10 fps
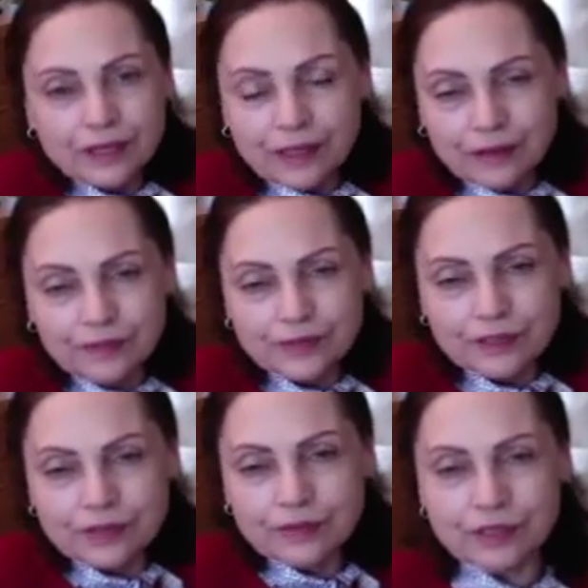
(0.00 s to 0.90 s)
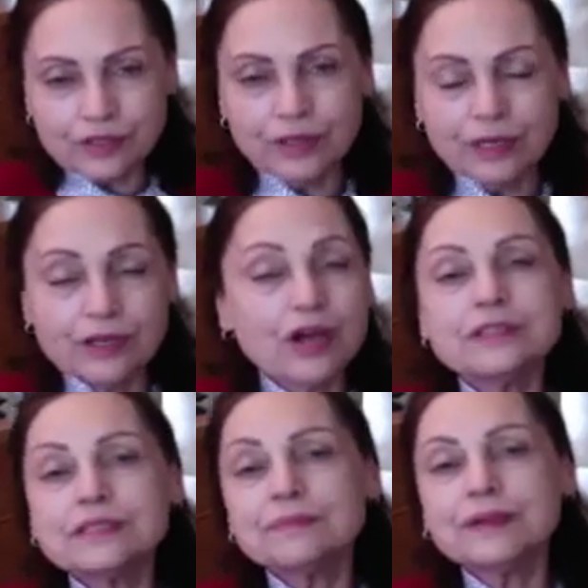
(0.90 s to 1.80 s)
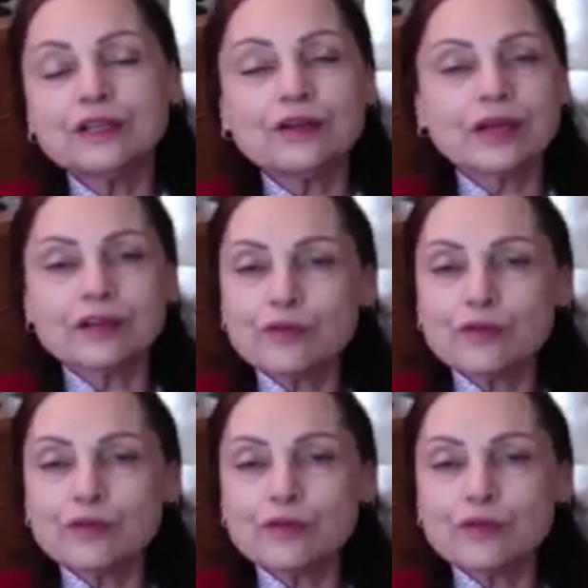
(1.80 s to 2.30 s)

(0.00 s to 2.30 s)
life situation and not simply look at